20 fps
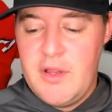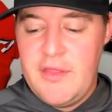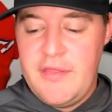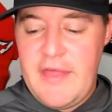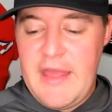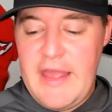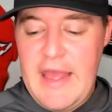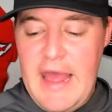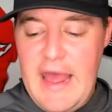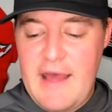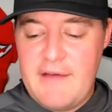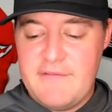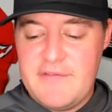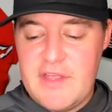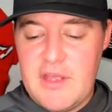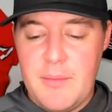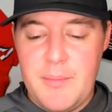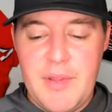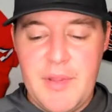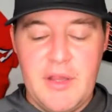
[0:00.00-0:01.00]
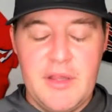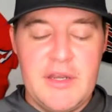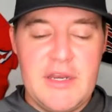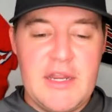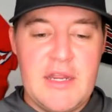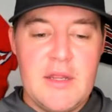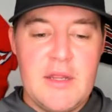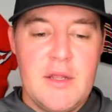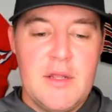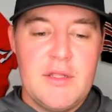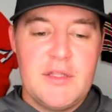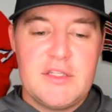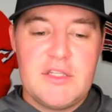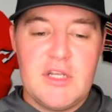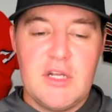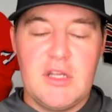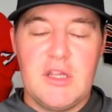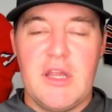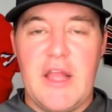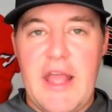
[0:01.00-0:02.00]
They have the ability
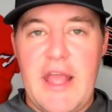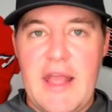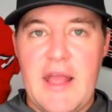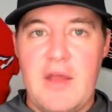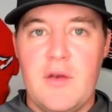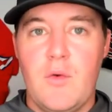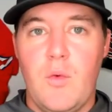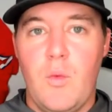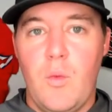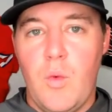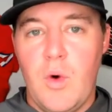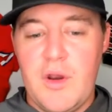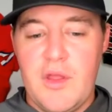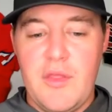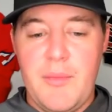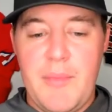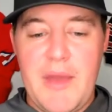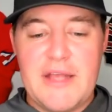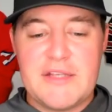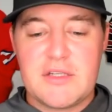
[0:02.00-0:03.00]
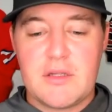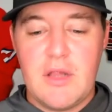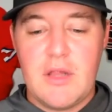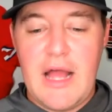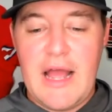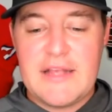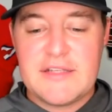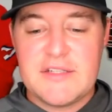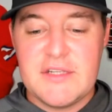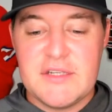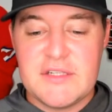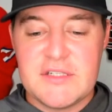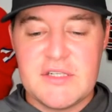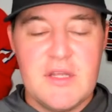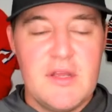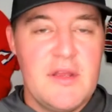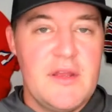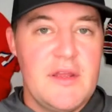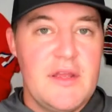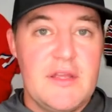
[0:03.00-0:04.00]
to land one of the best classes,
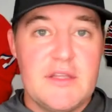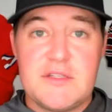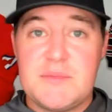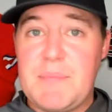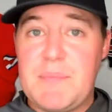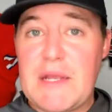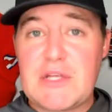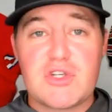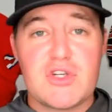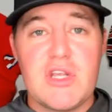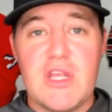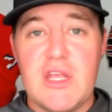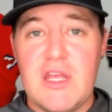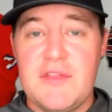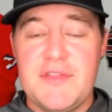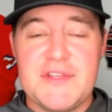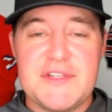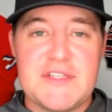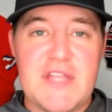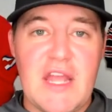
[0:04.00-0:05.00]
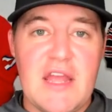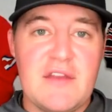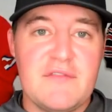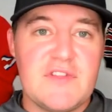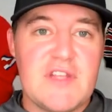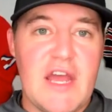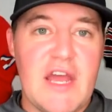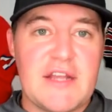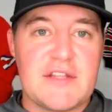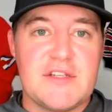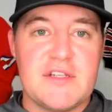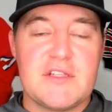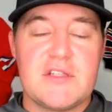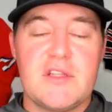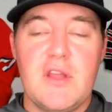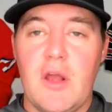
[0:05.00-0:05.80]
especially in the state of Texas.